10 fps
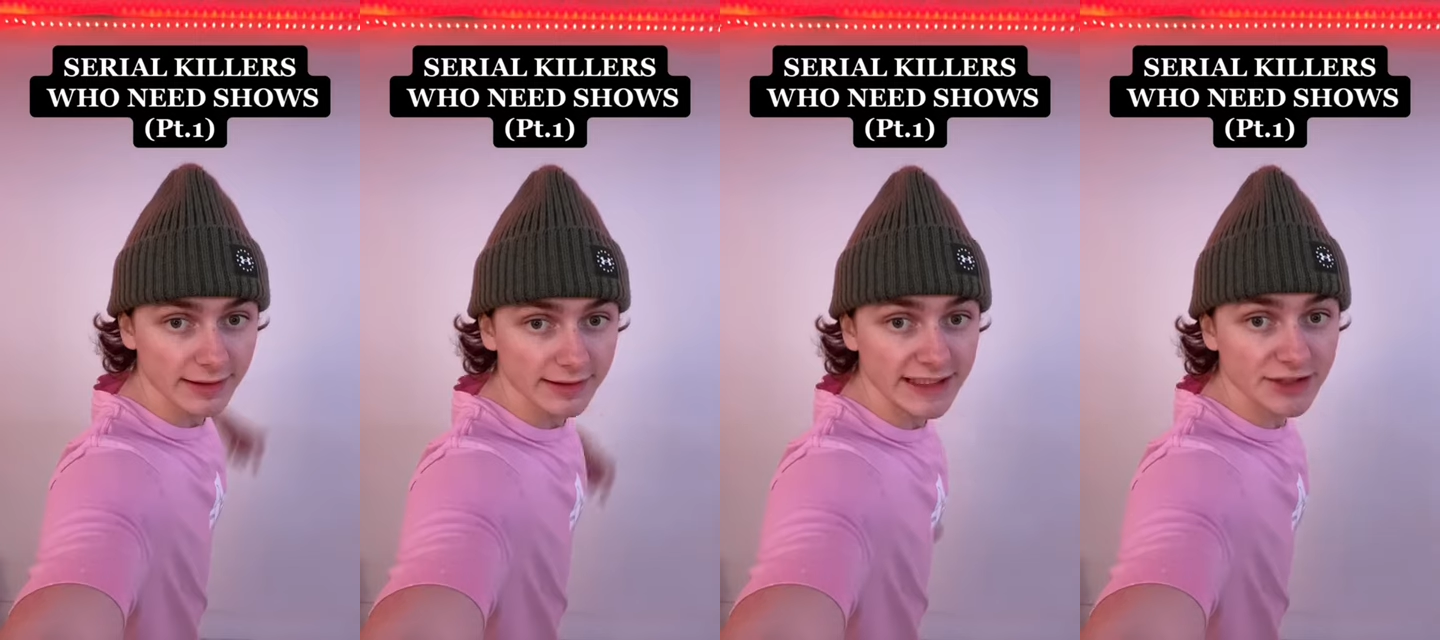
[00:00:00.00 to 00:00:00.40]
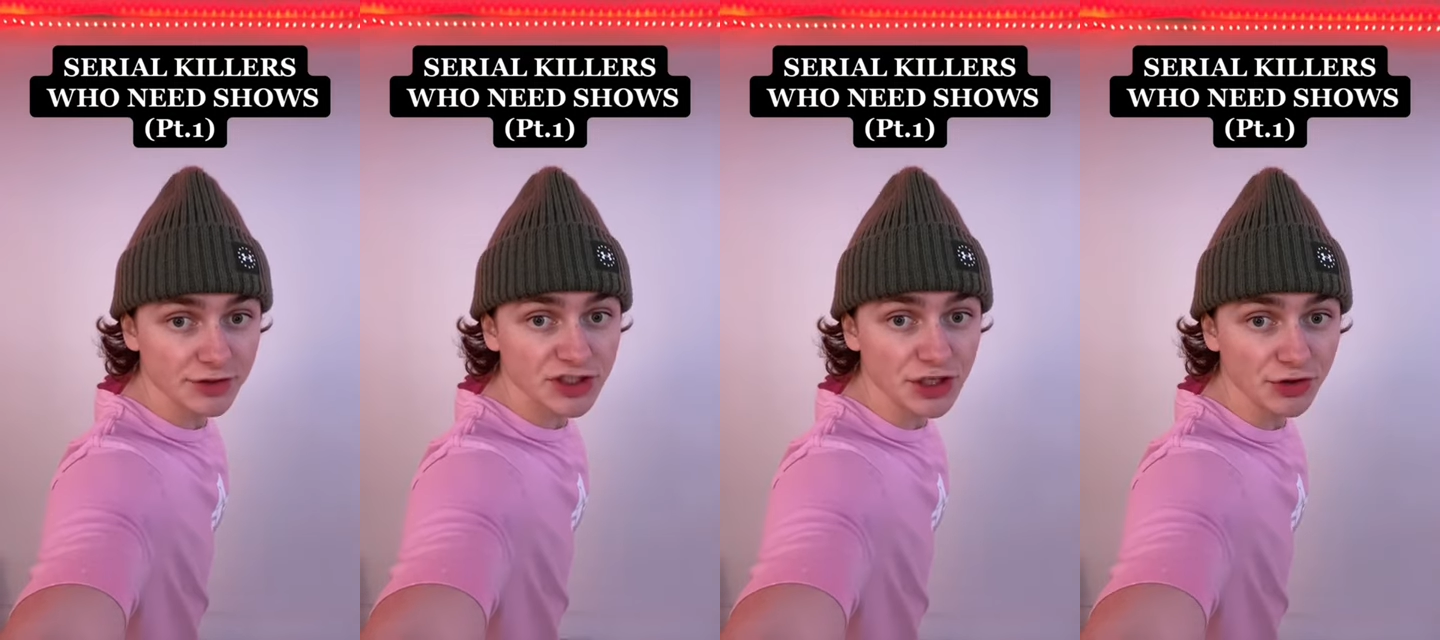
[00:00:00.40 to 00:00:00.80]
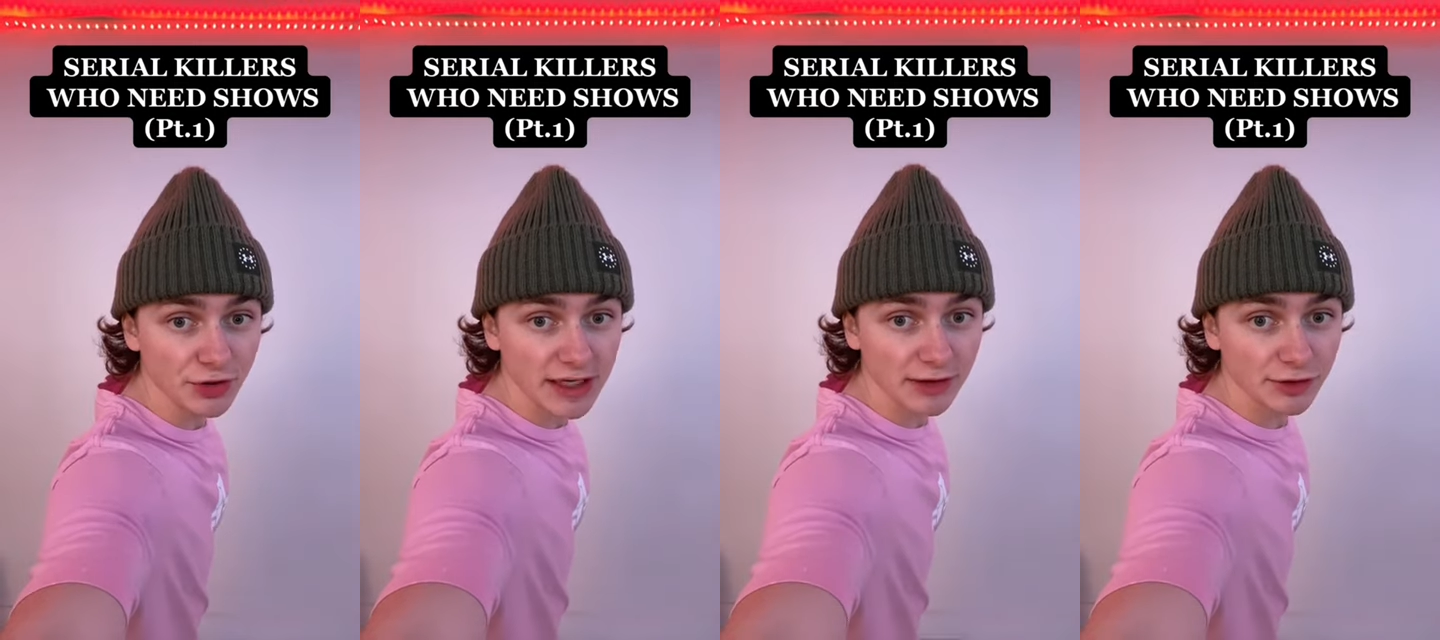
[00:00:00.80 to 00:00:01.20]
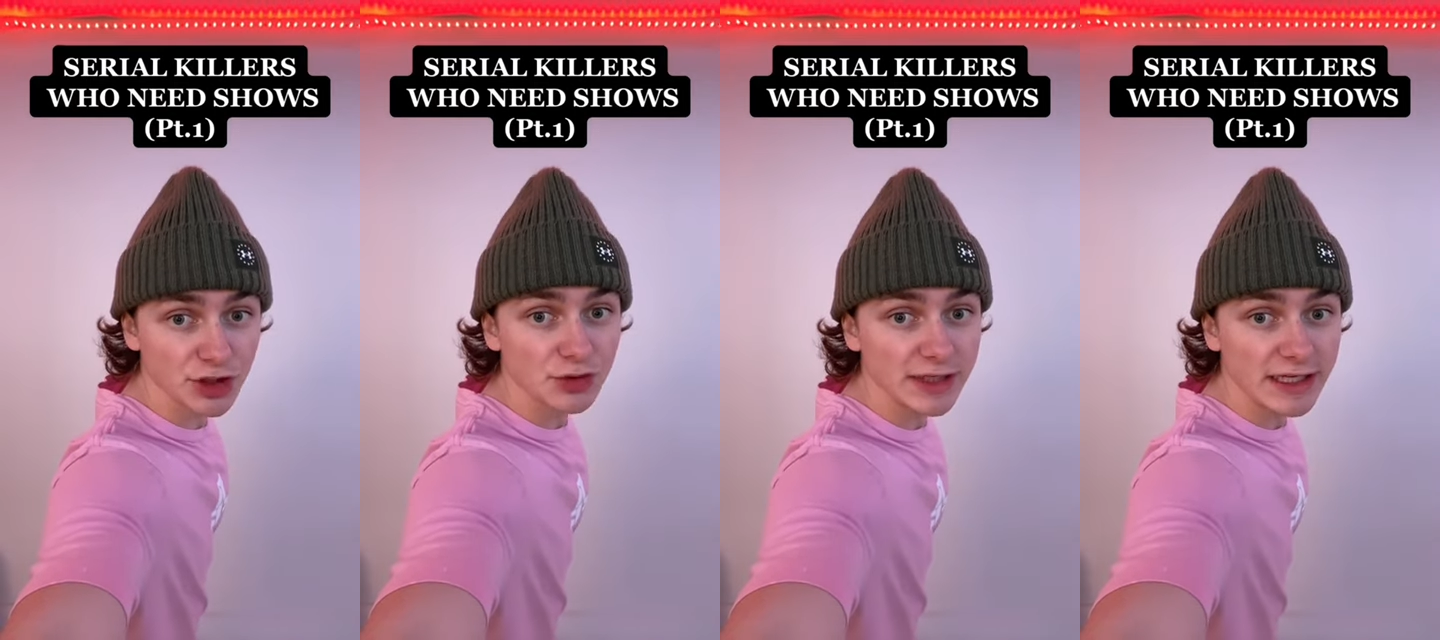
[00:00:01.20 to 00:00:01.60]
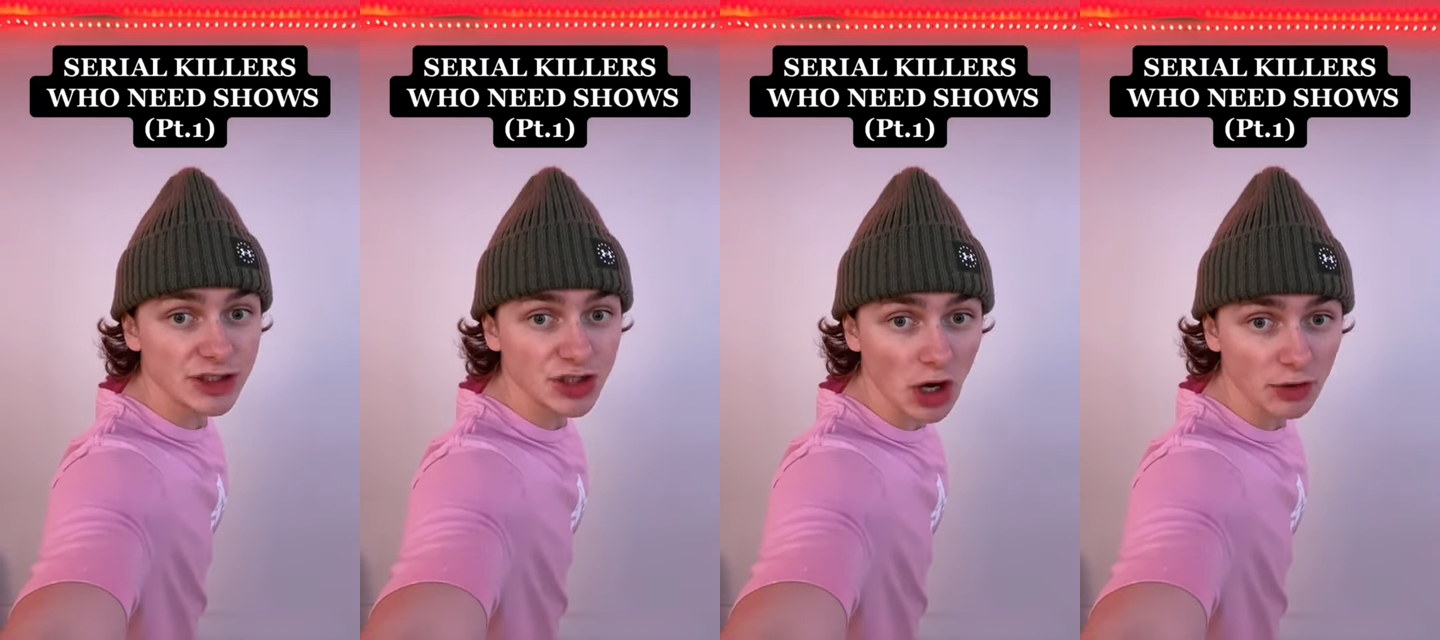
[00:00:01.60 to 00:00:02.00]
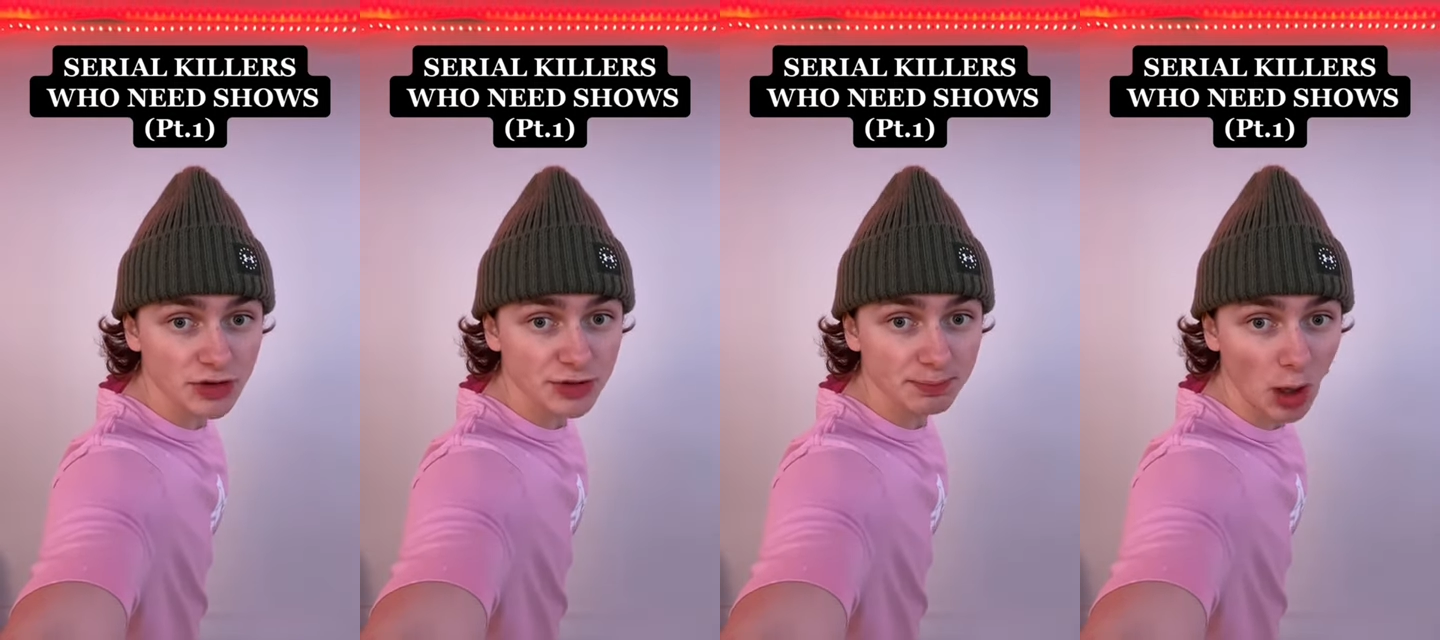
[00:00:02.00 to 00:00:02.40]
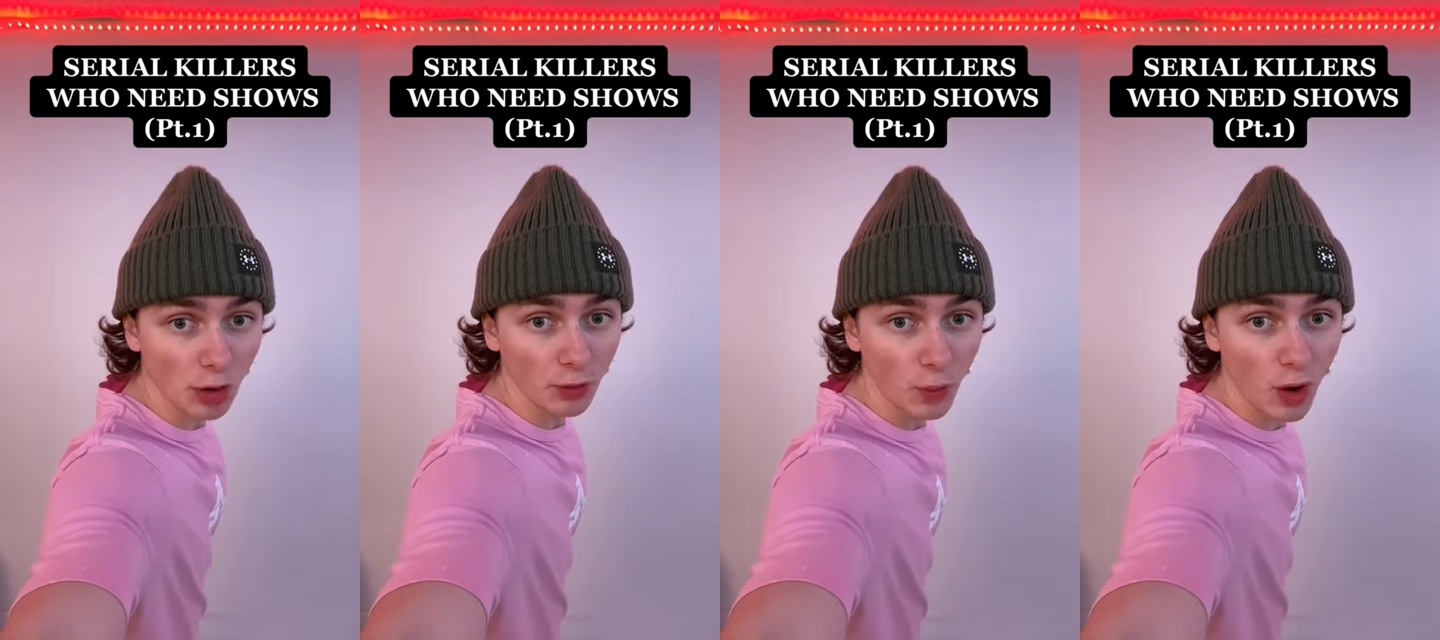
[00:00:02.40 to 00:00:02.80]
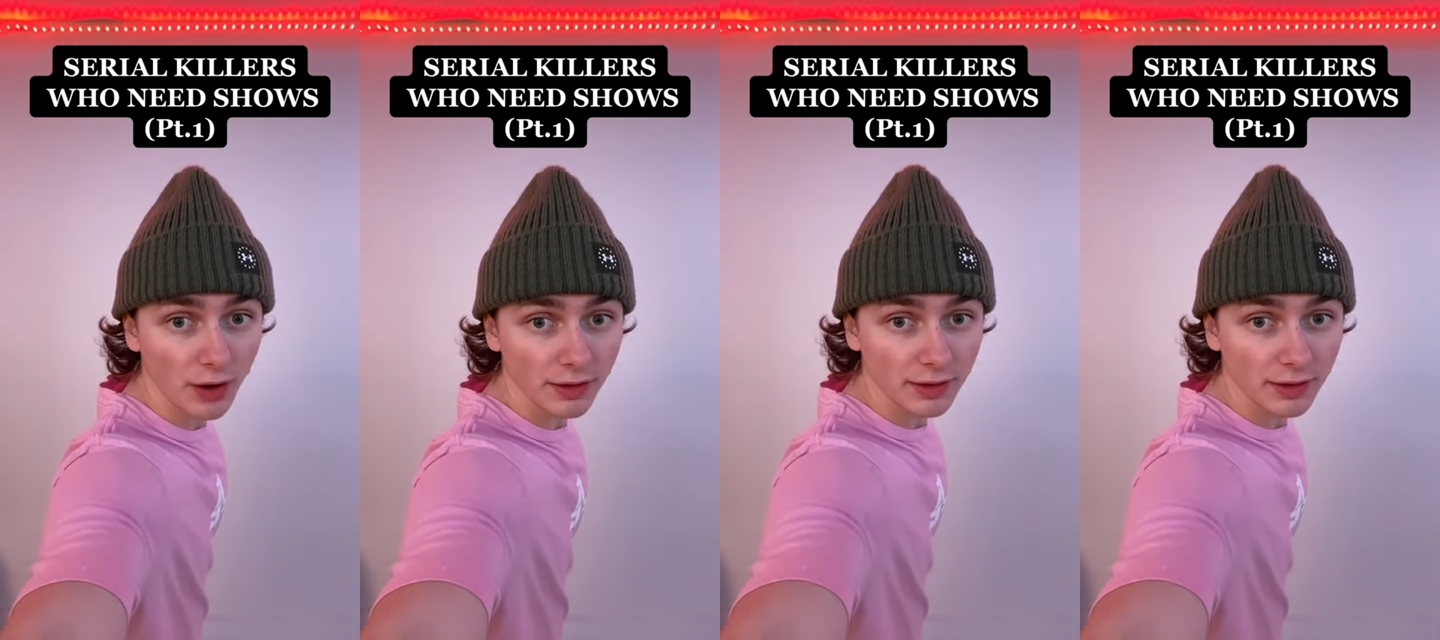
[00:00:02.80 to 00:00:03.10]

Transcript: These are serial killers who need shows, part one.